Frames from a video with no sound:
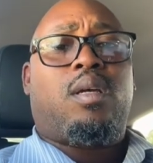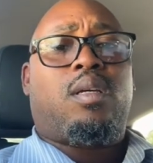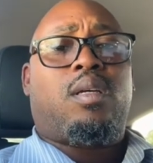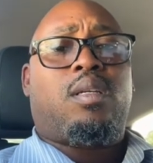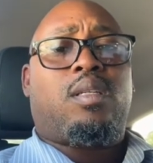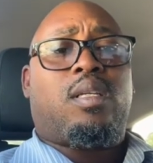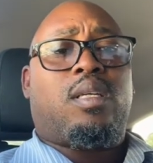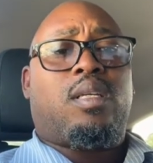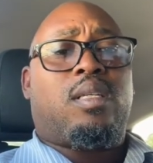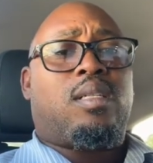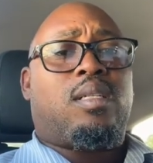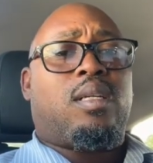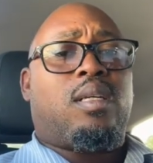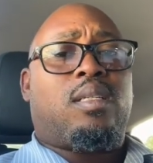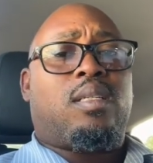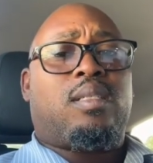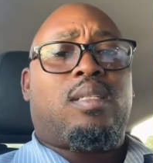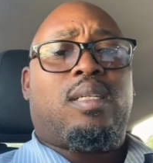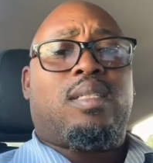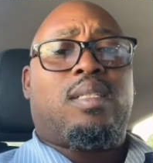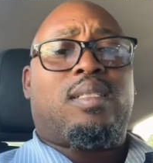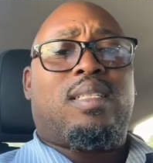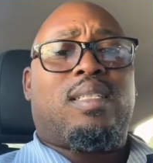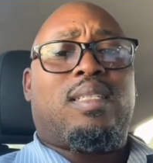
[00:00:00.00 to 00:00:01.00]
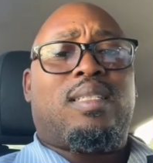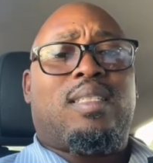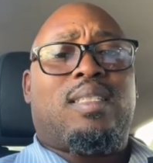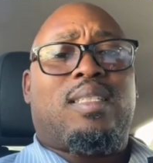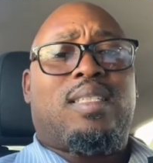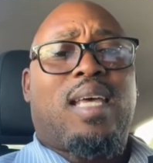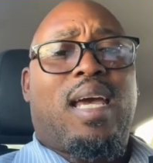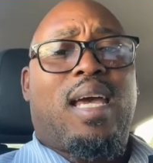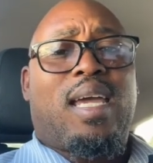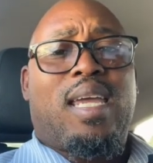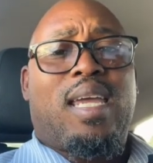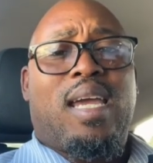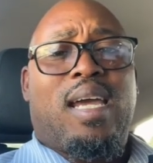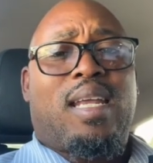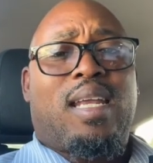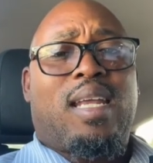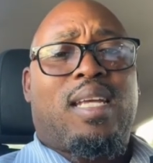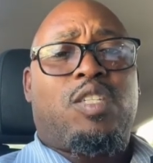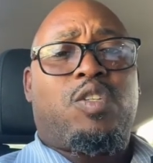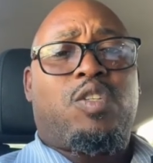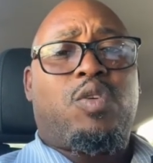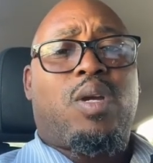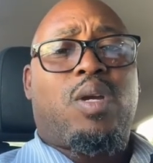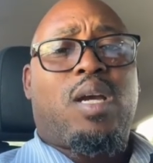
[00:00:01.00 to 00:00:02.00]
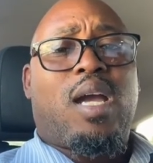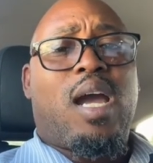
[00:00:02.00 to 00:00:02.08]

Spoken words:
the desire that you